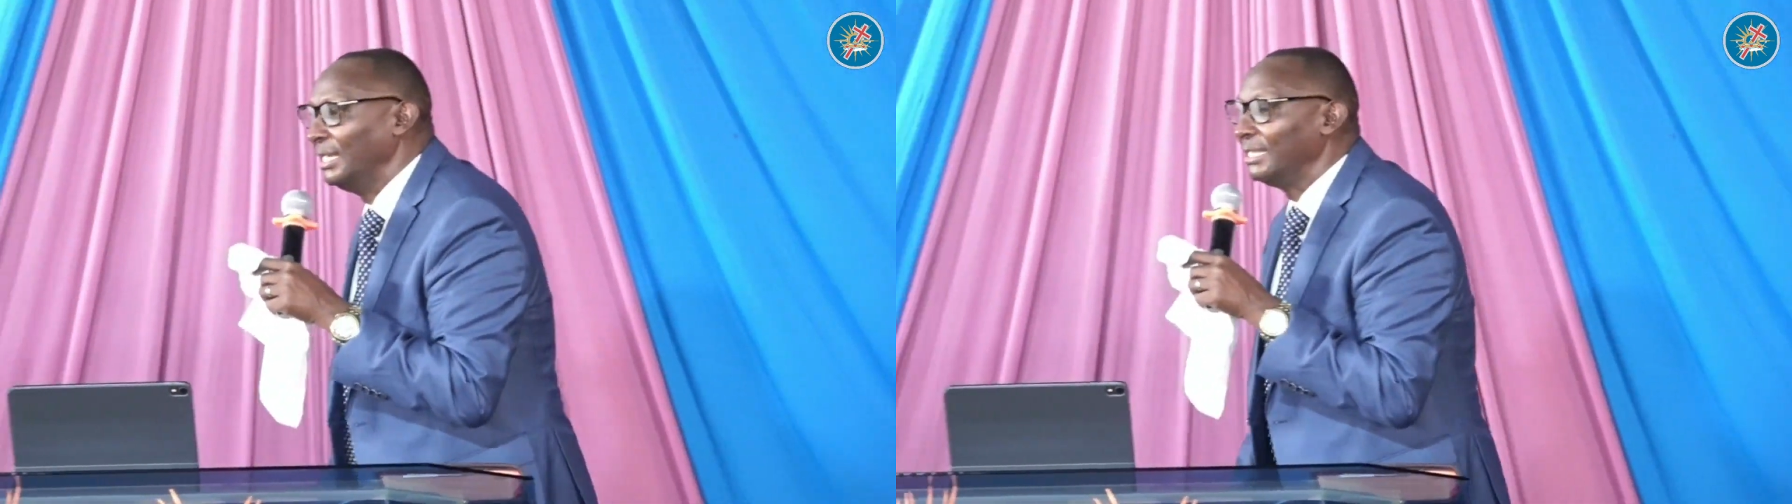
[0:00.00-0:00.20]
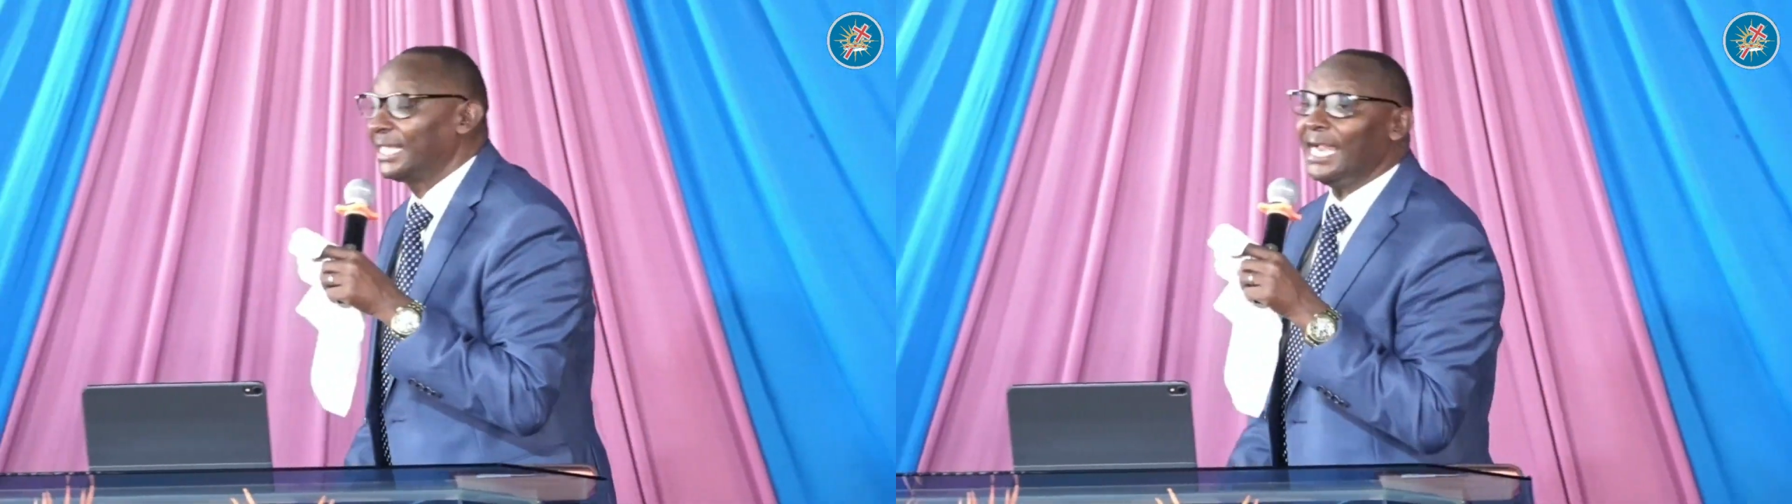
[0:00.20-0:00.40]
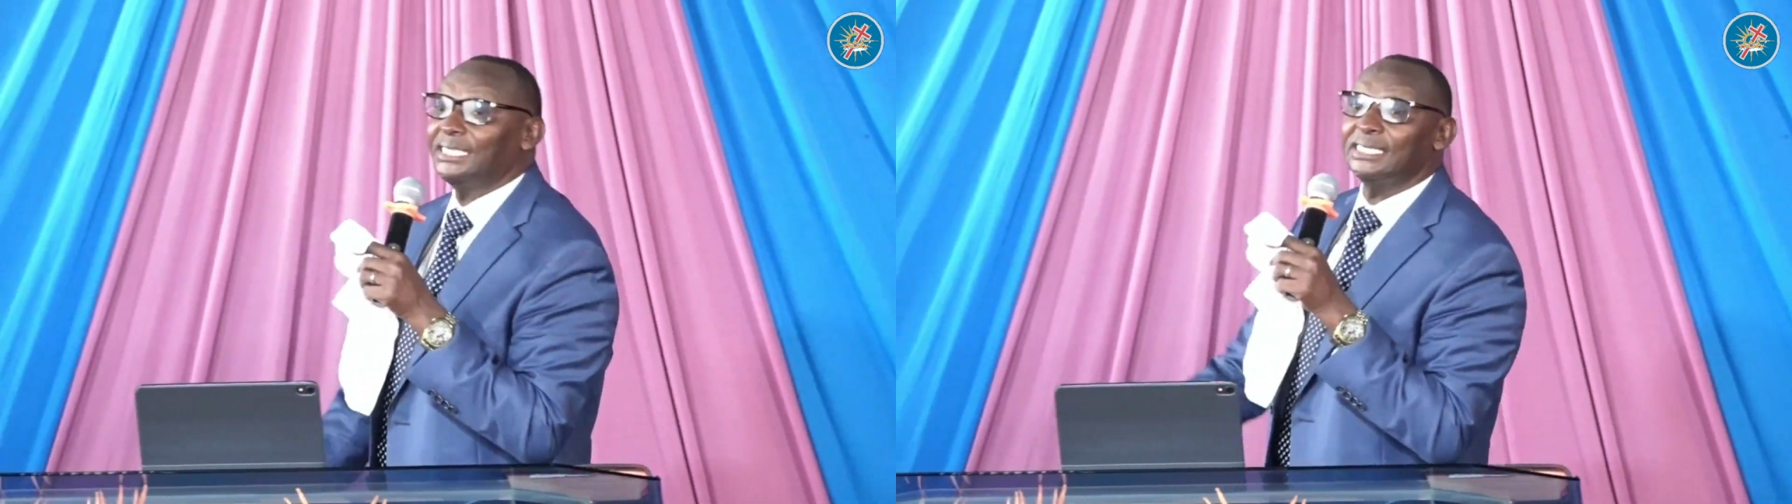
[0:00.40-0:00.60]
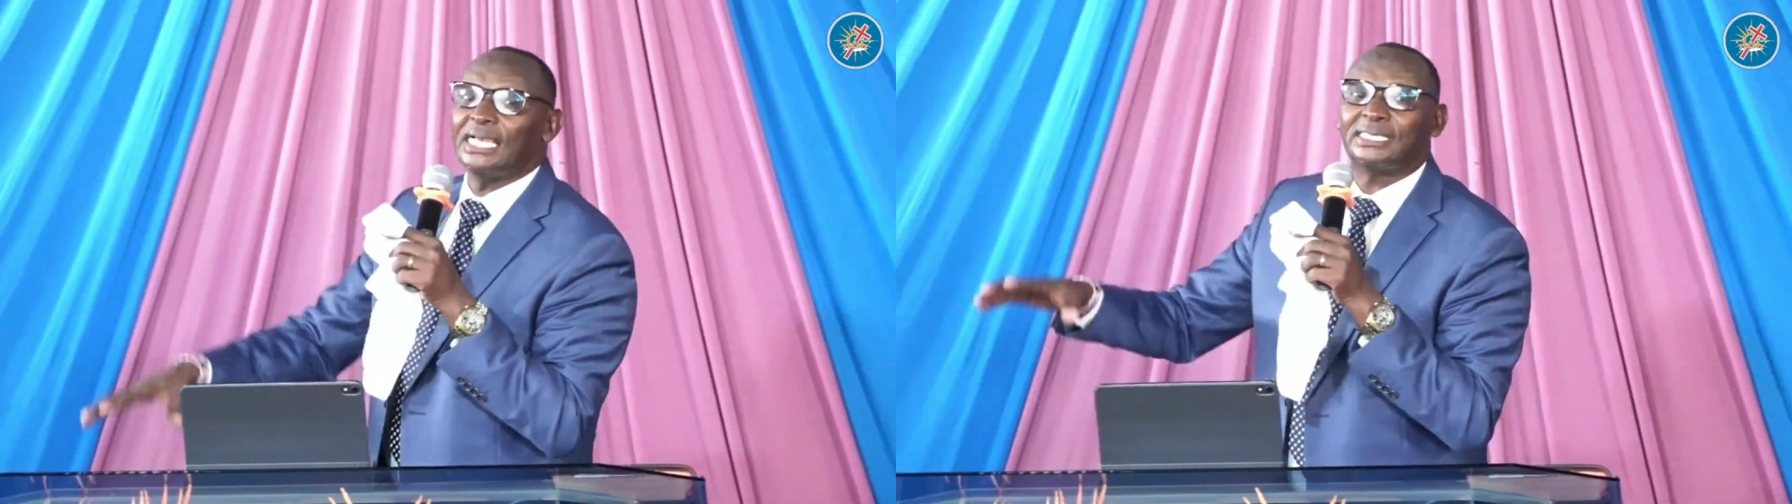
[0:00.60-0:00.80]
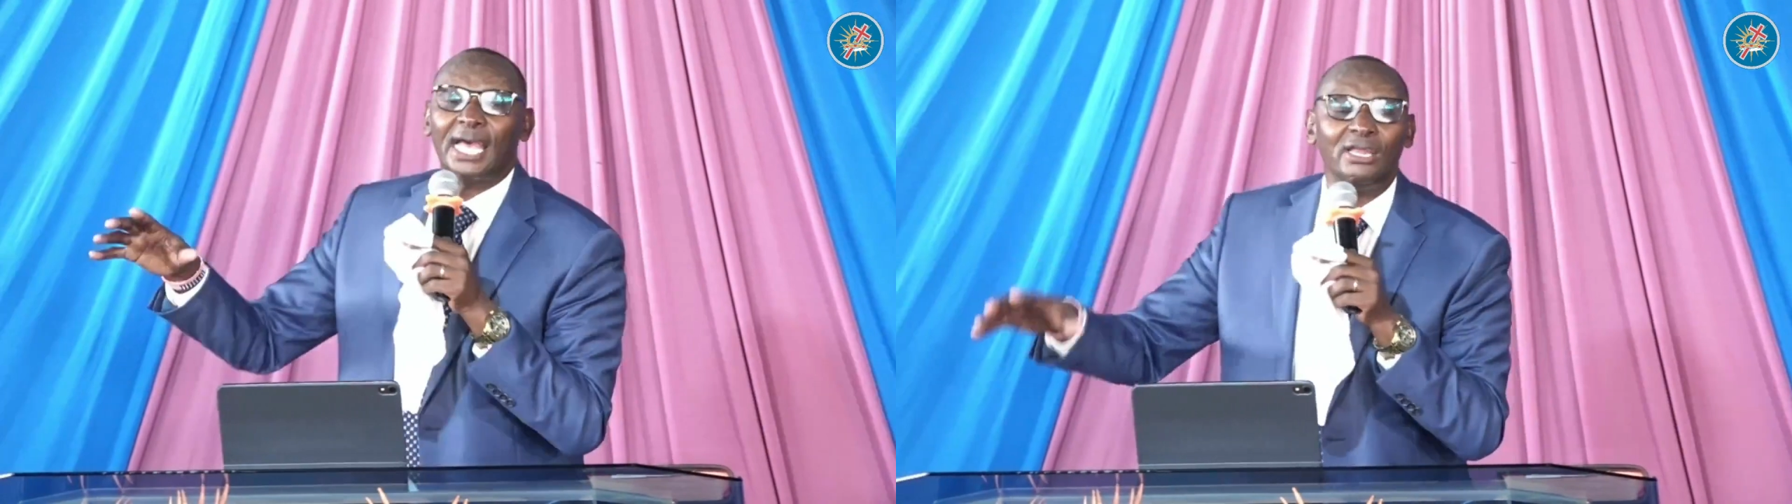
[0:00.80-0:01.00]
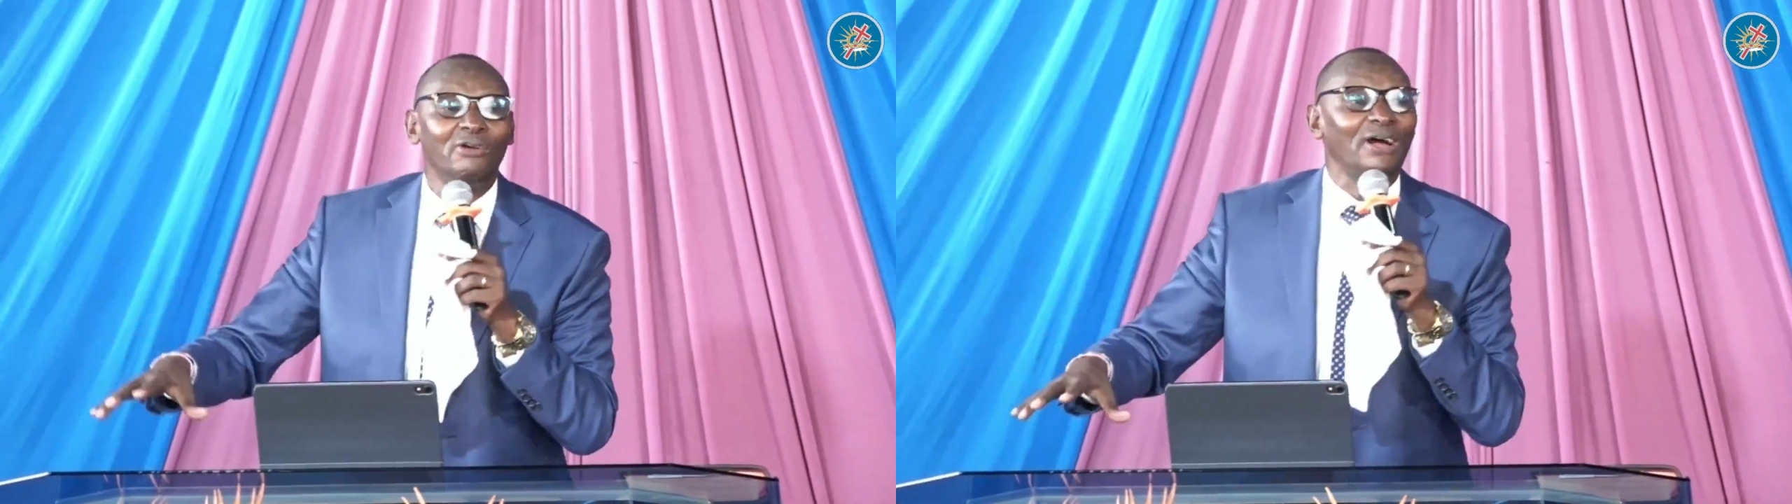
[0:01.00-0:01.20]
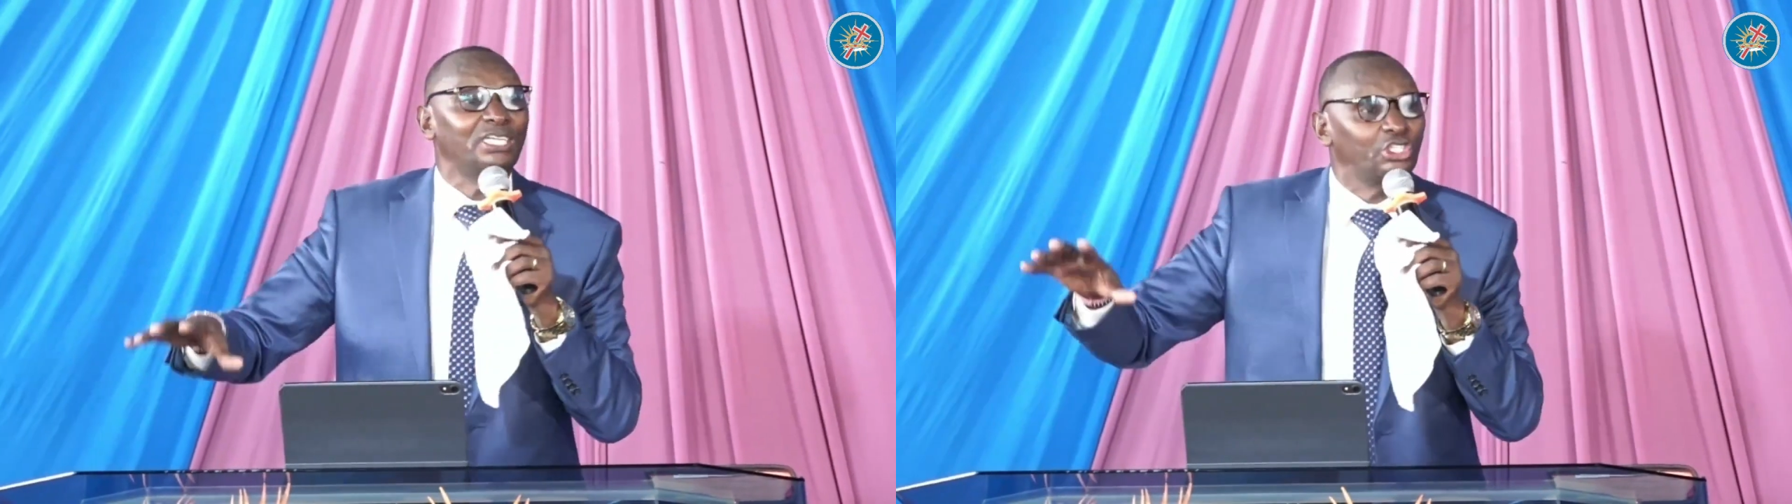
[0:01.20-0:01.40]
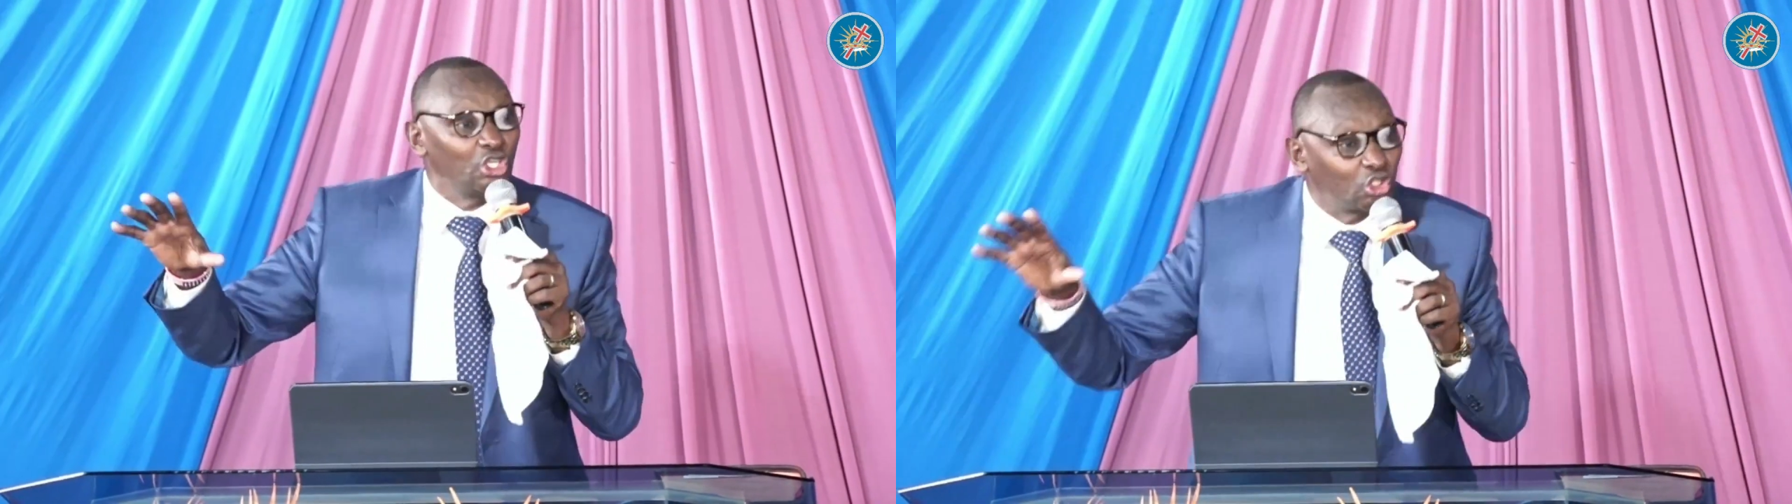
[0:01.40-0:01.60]
That is a sign of a
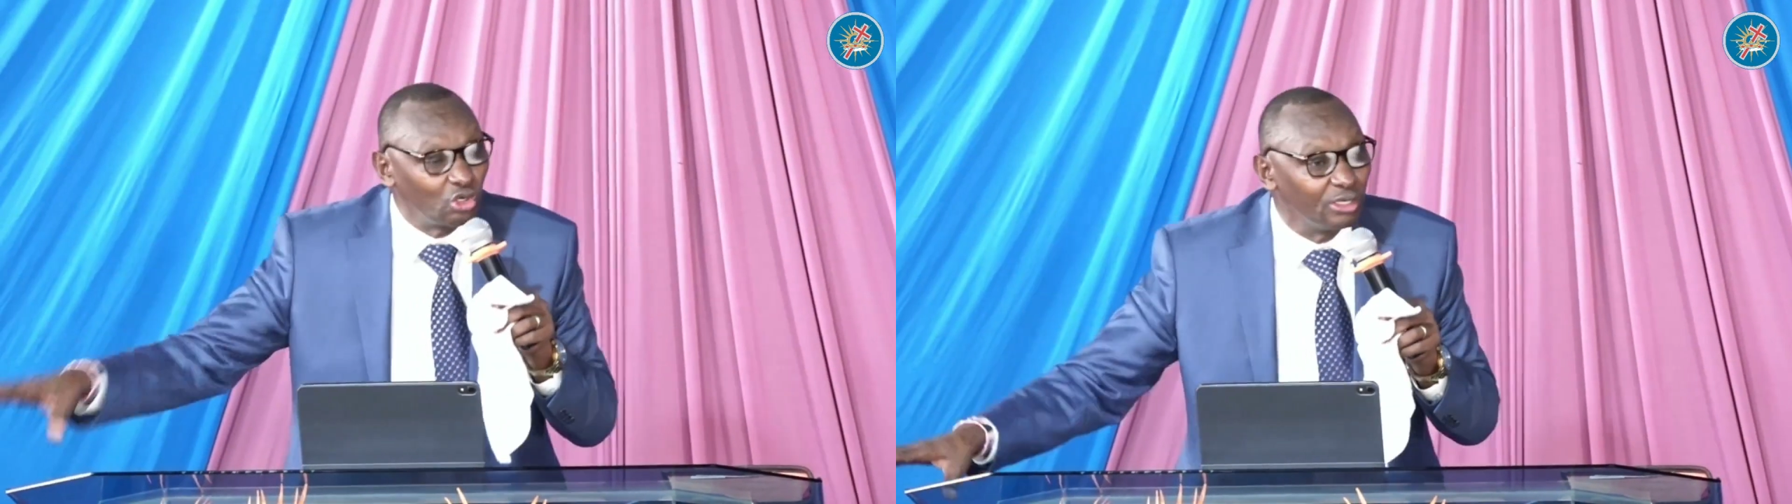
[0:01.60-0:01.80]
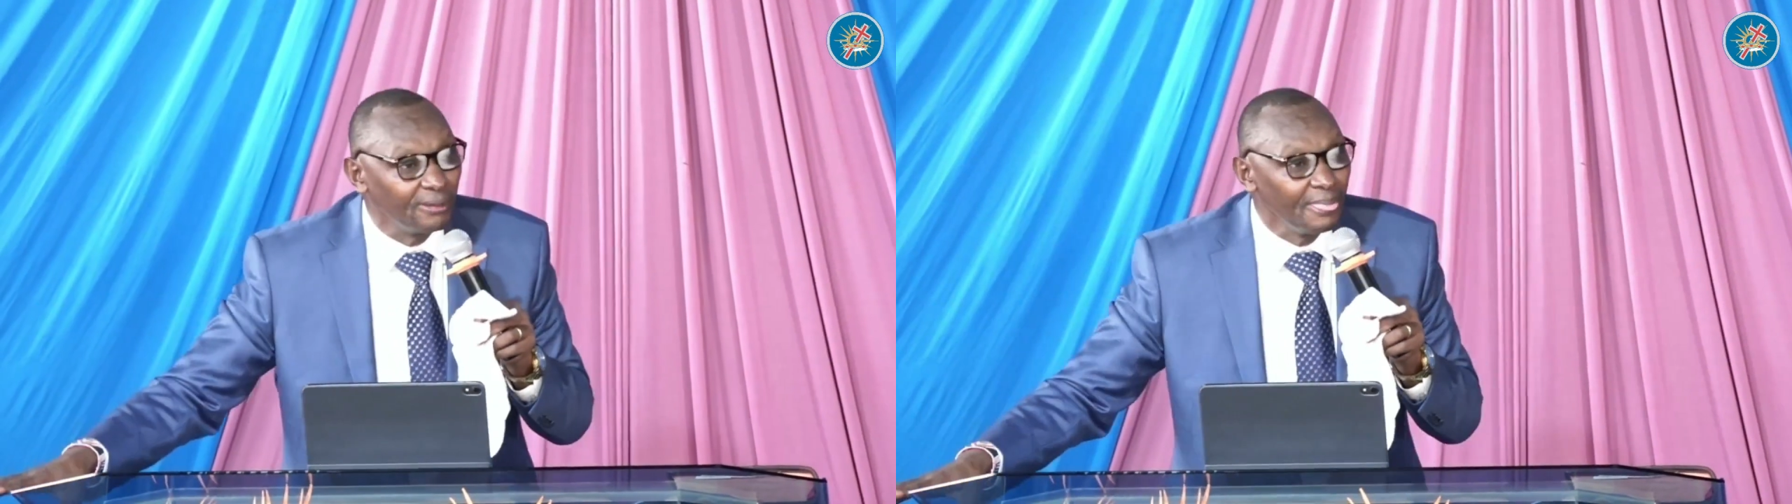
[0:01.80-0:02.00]
decision.